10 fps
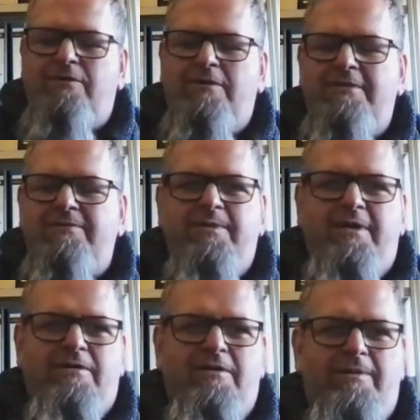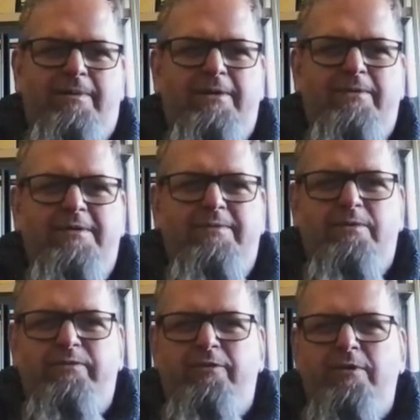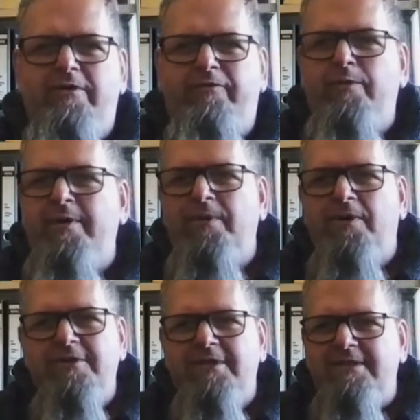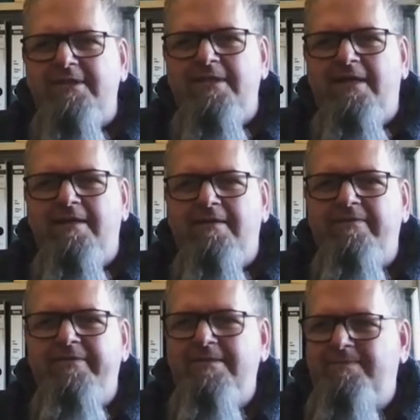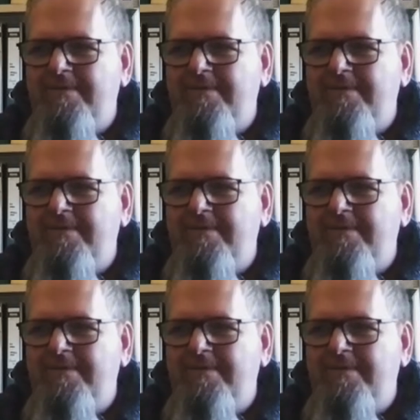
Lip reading: the colleagues that we are collaborating with from remote sensing and like, these